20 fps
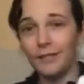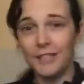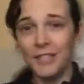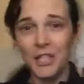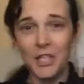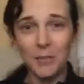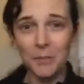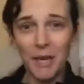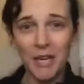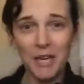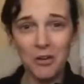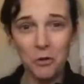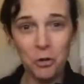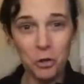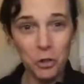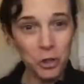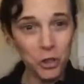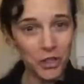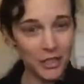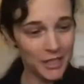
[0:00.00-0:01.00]
She's been
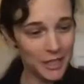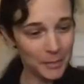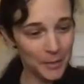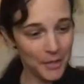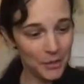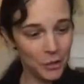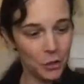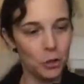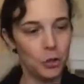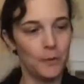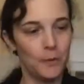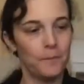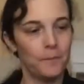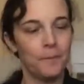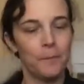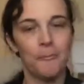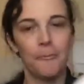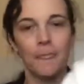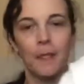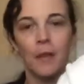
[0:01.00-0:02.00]
good. She's been so good.
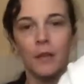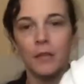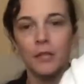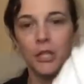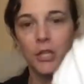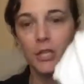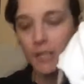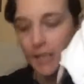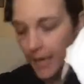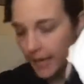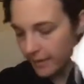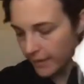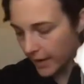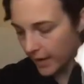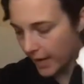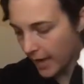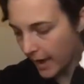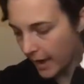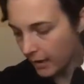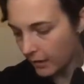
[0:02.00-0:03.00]
So you can take
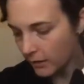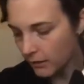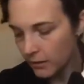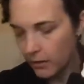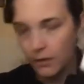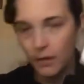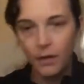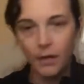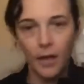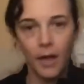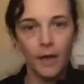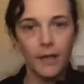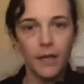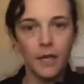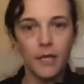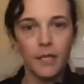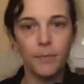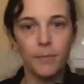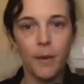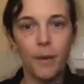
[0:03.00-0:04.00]
that out, and
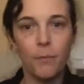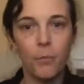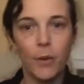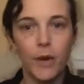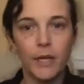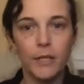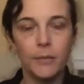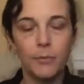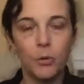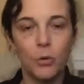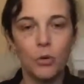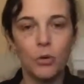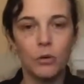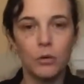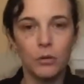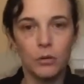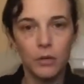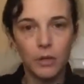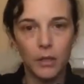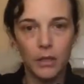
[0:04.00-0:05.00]
then as bub weeds
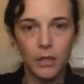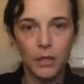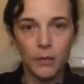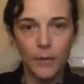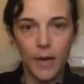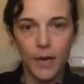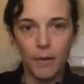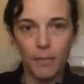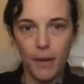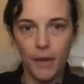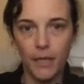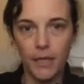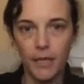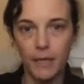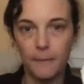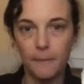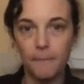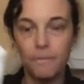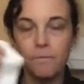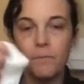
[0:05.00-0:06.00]
more, you add it back
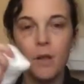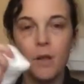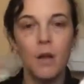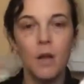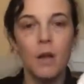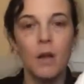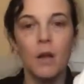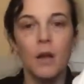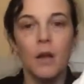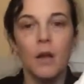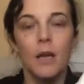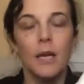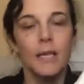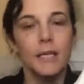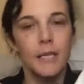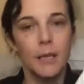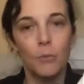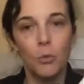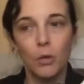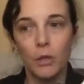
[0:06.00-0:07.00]
in.
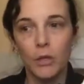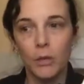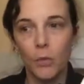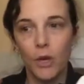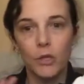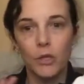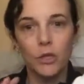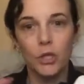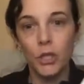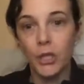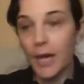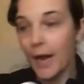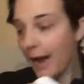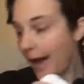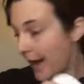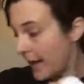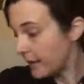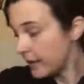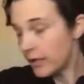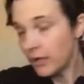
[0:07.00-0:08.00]
Some all-in-ones you
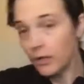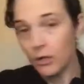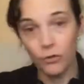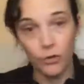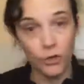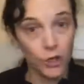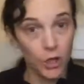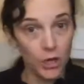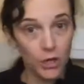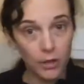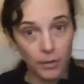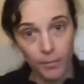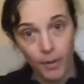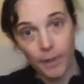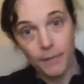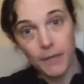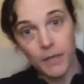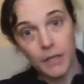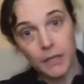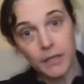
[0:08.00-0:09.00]
can't, and I'll show you the
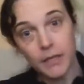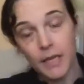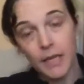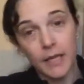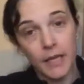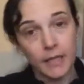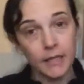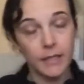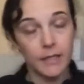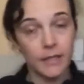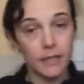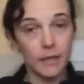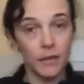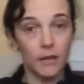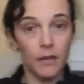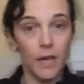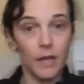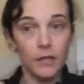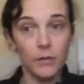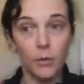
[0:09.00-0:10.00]
Bummis, and that's
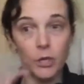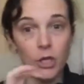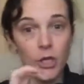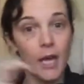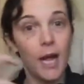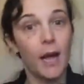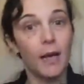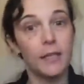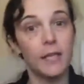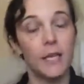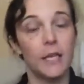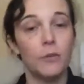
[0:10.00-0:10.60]
when you can't